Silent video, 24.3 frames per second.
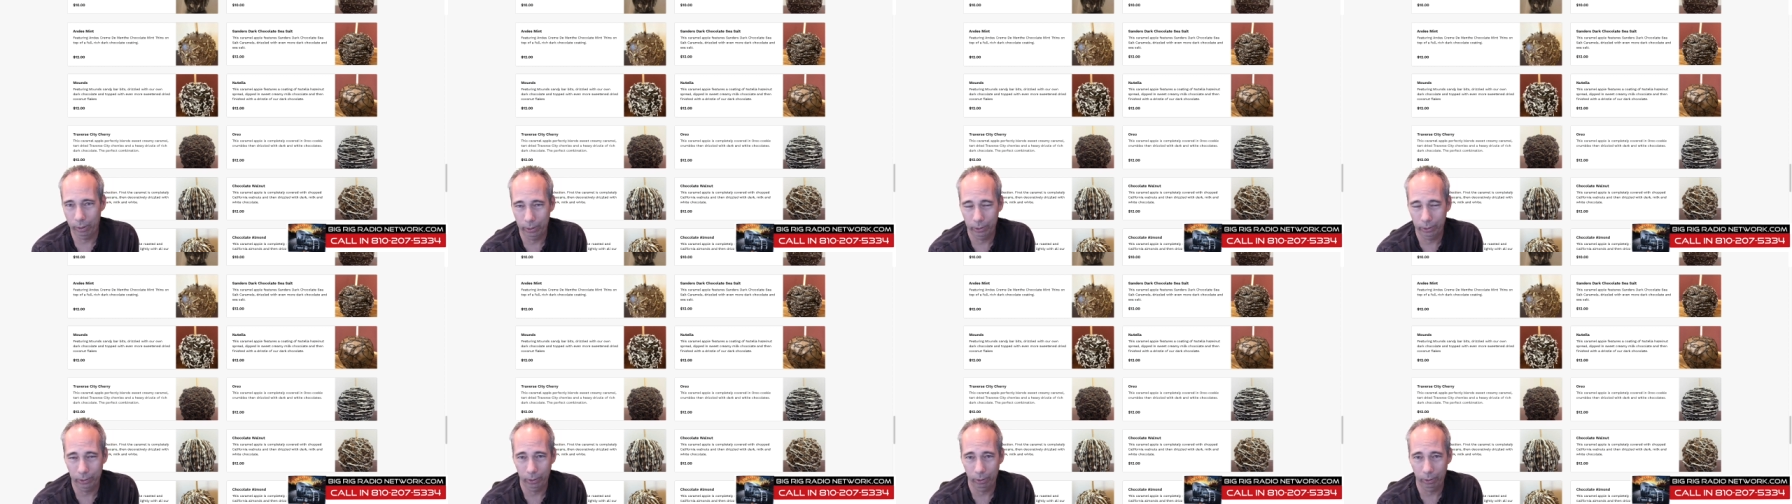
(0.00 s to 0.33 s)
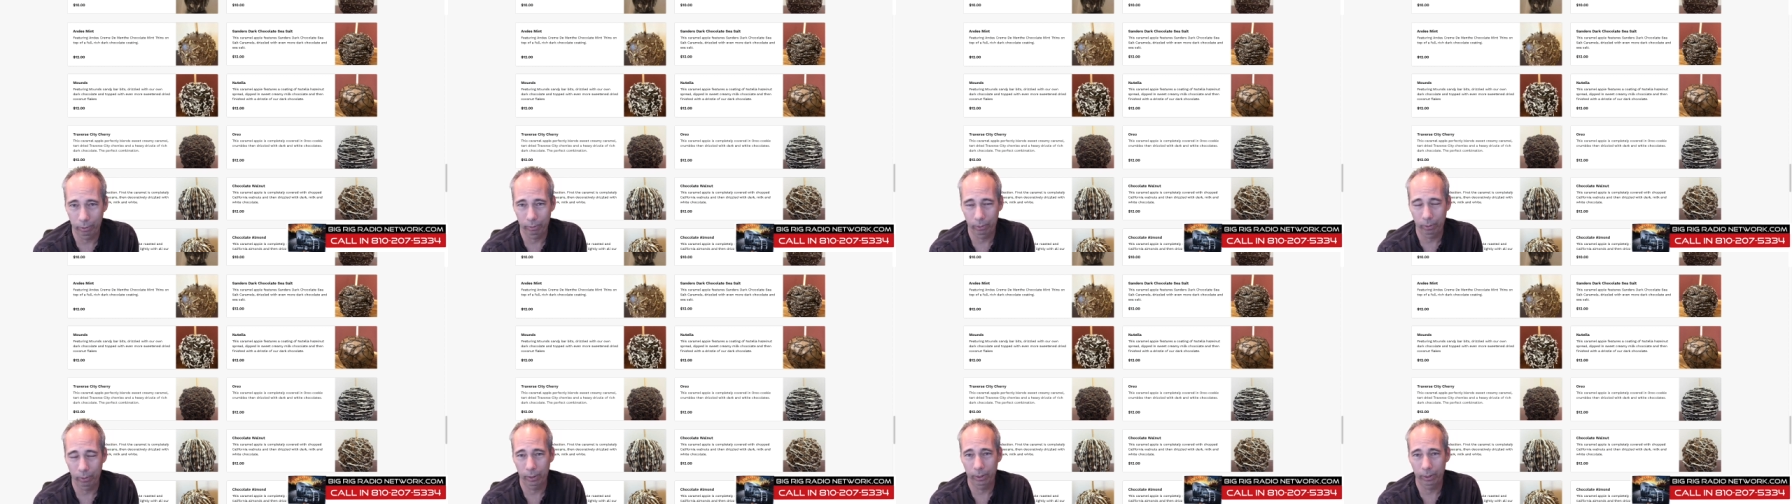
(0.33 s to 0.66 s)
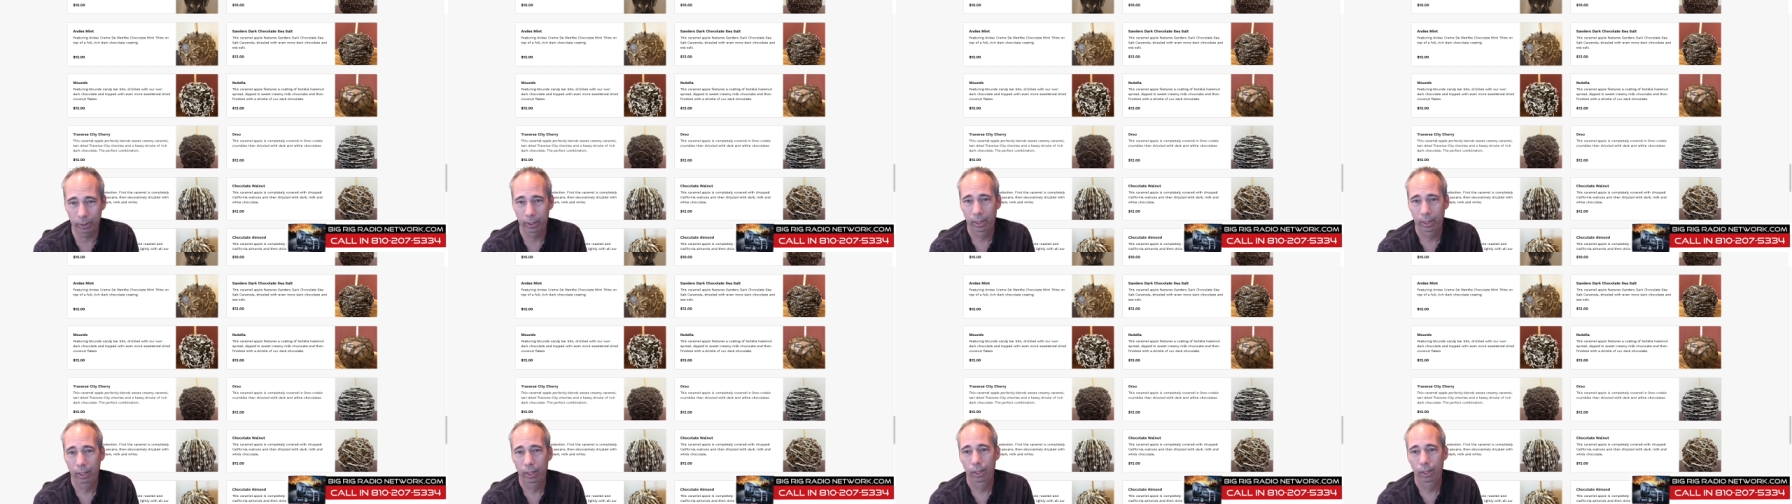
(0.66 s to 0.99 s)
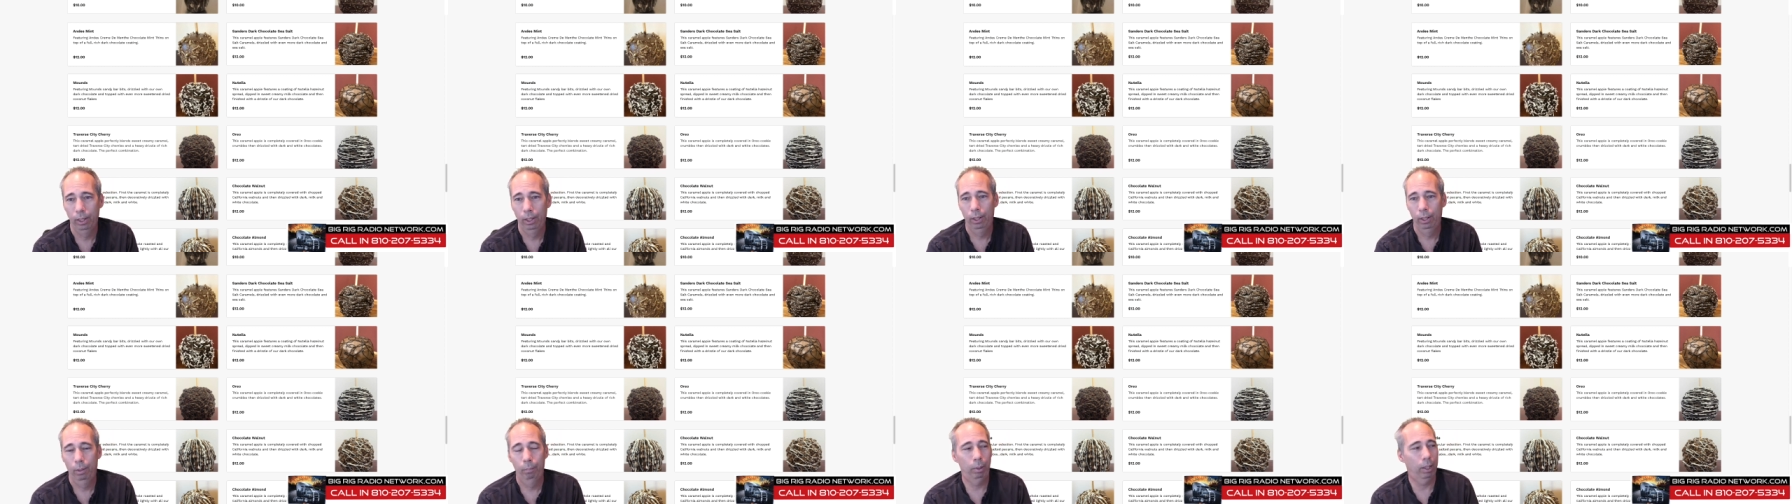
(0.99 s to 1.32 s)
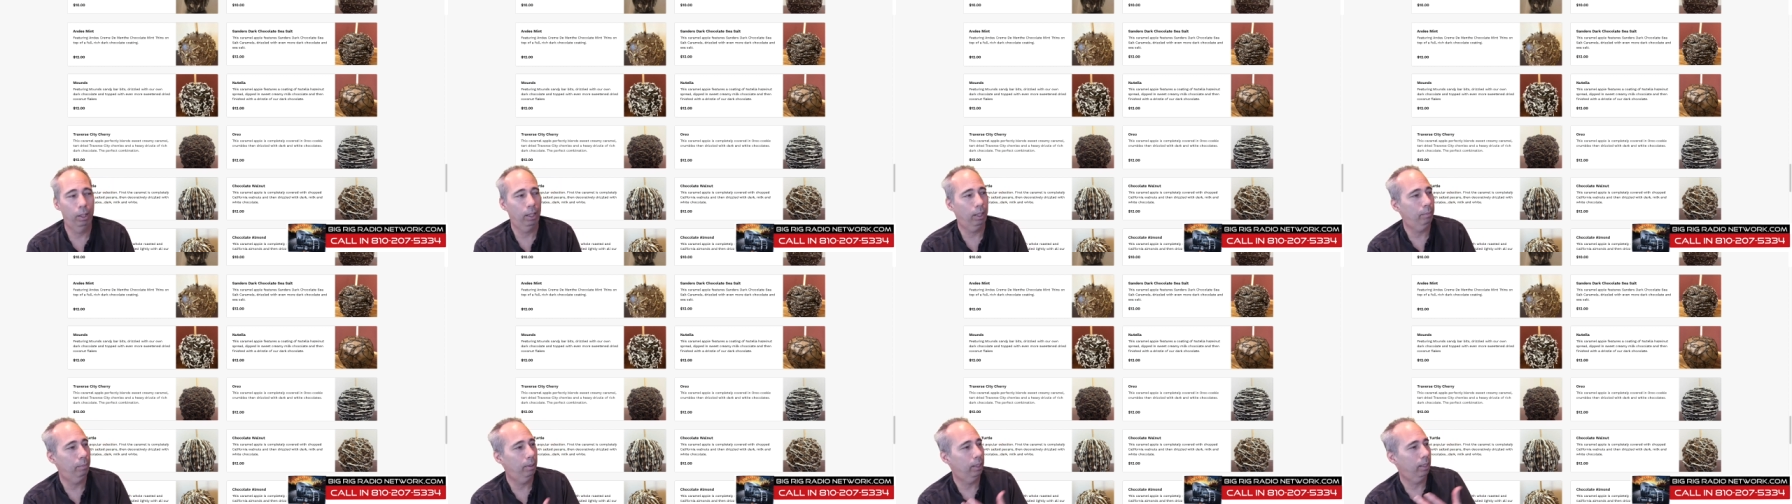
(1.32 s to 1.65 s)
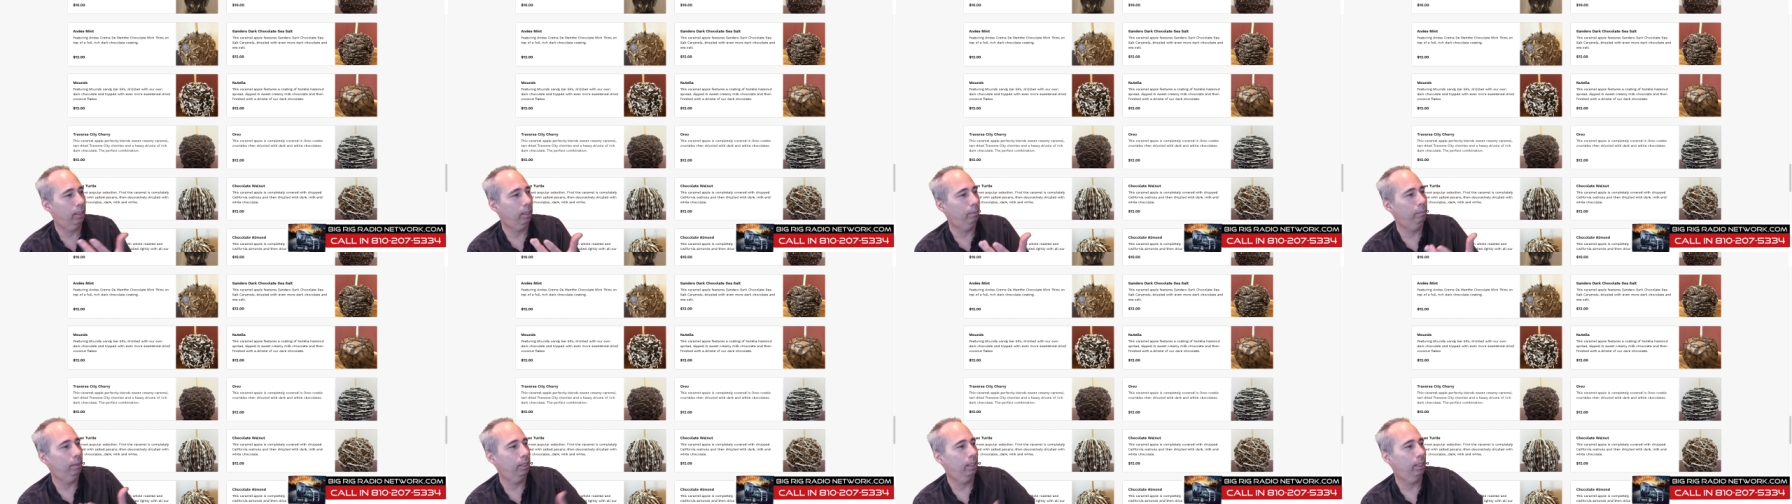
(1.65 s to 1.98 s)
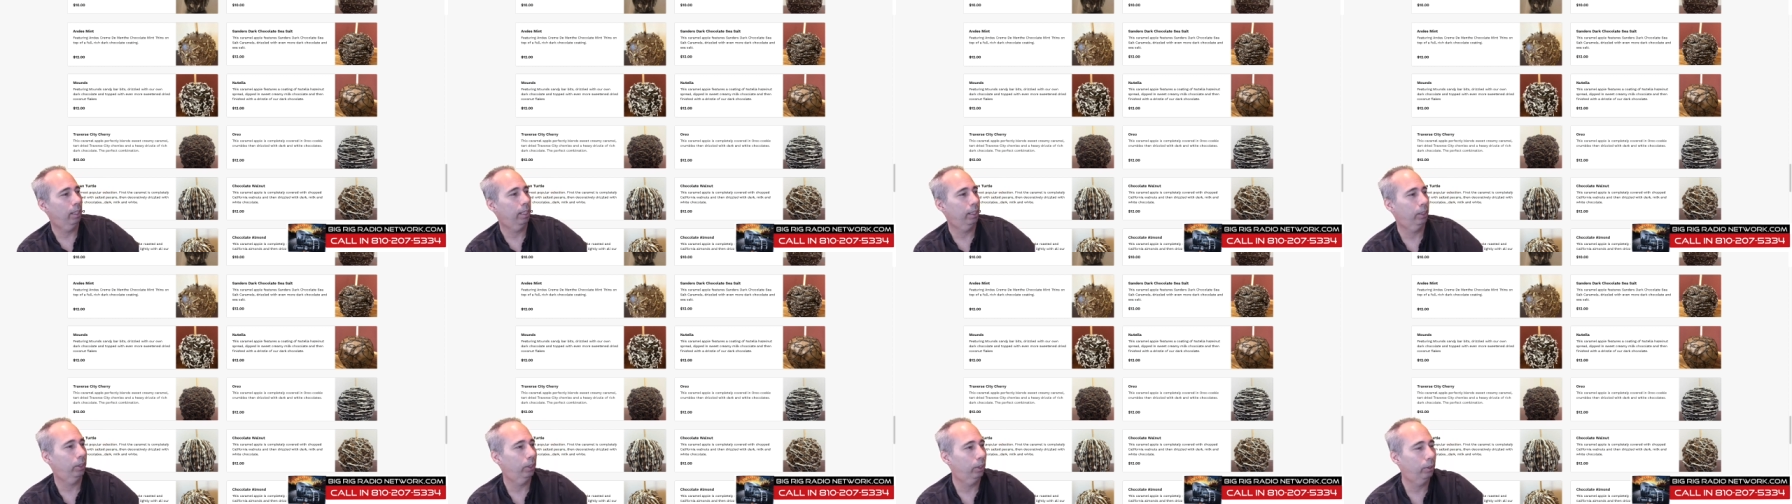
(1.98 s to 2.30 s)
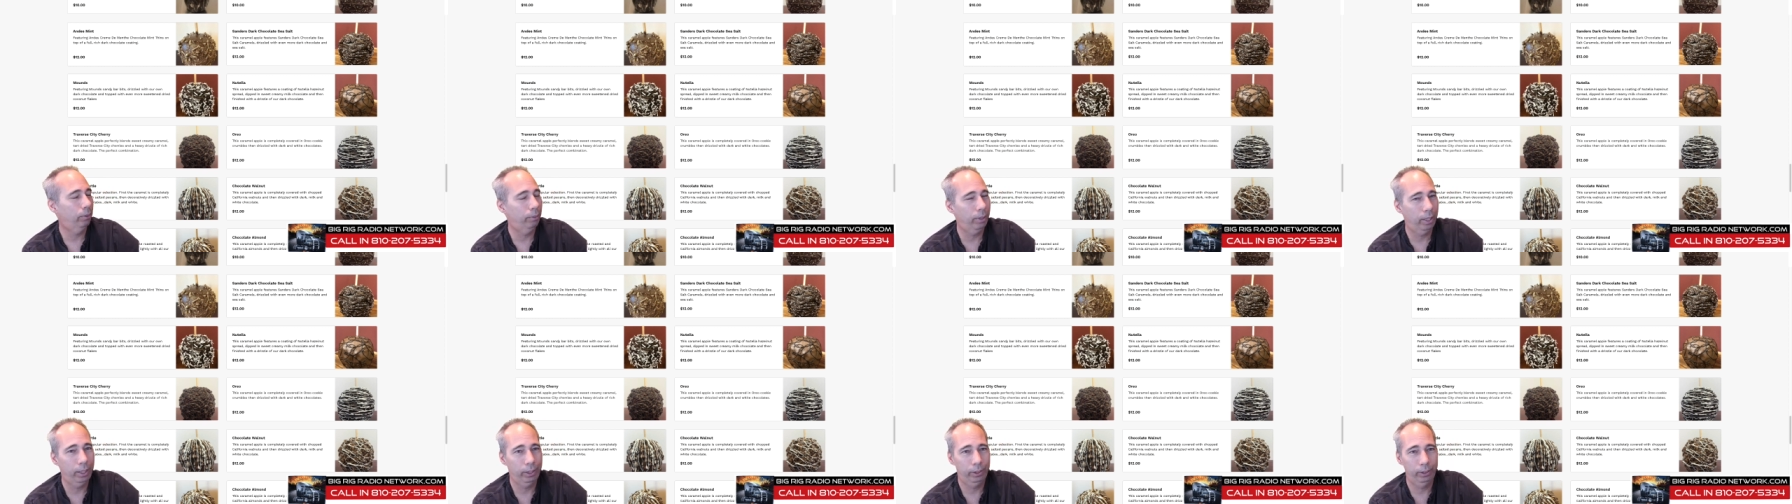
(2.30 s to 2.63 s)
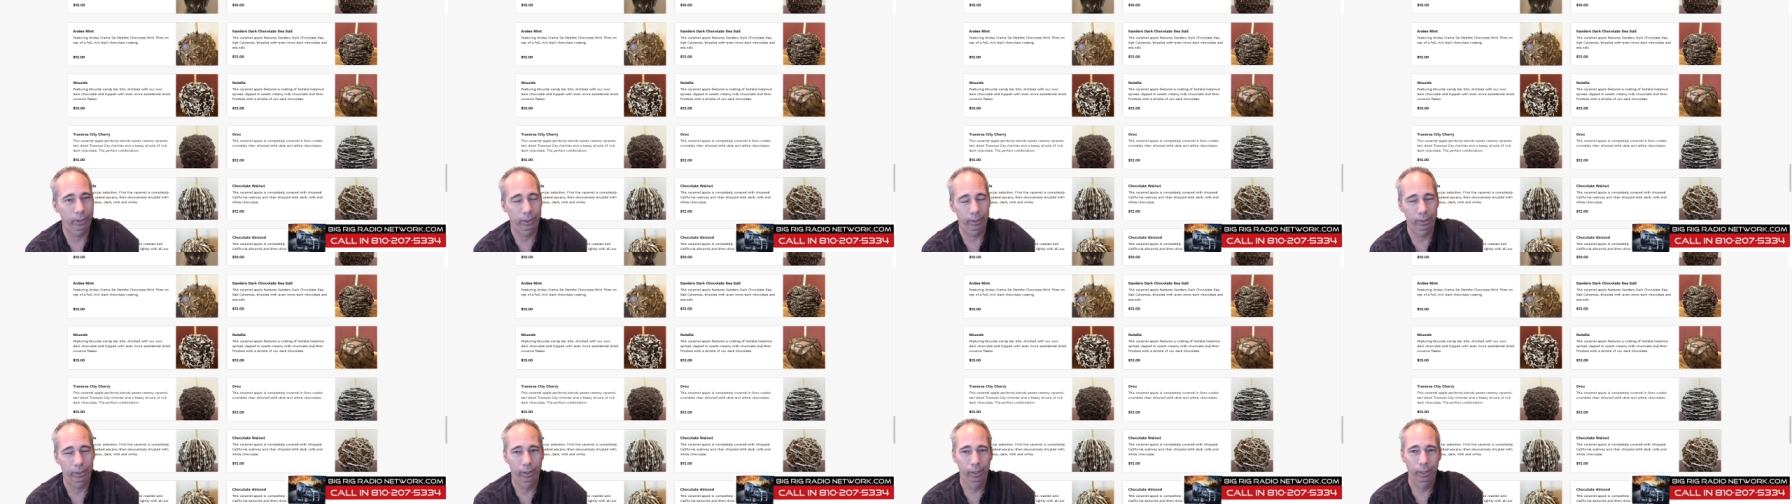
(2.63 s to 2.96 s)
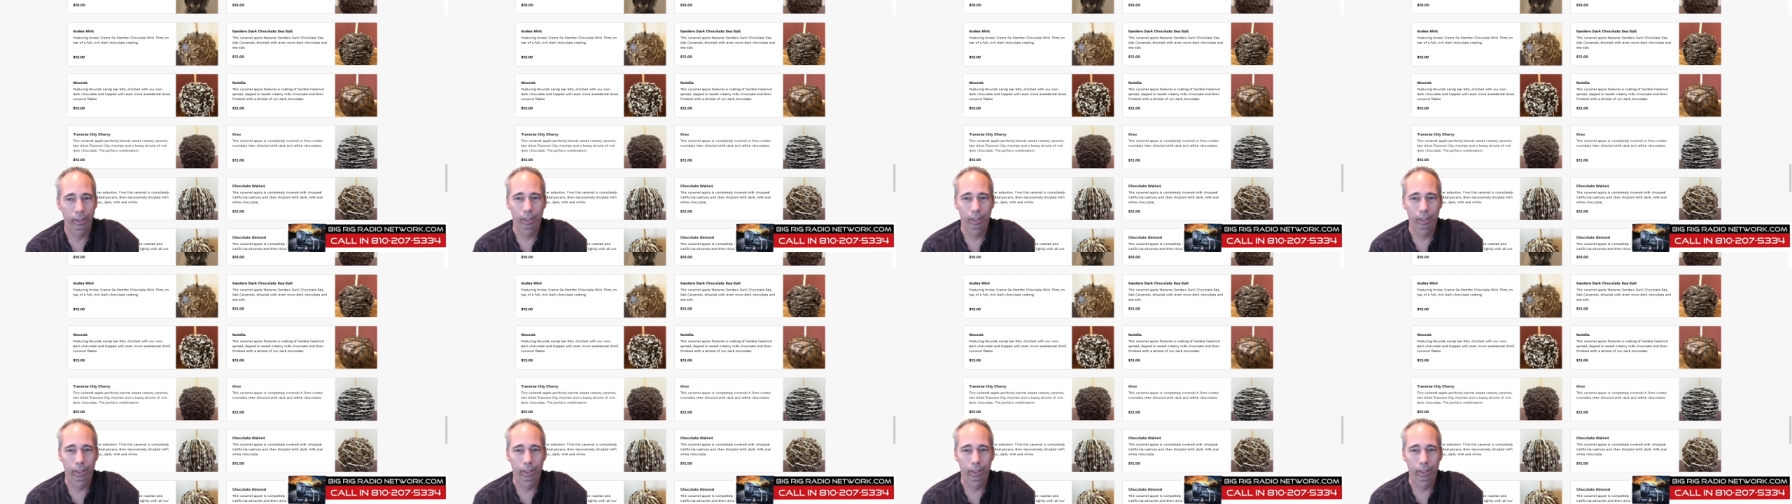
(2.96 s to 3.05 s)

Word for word: and so forth. But let me let me ask you a question.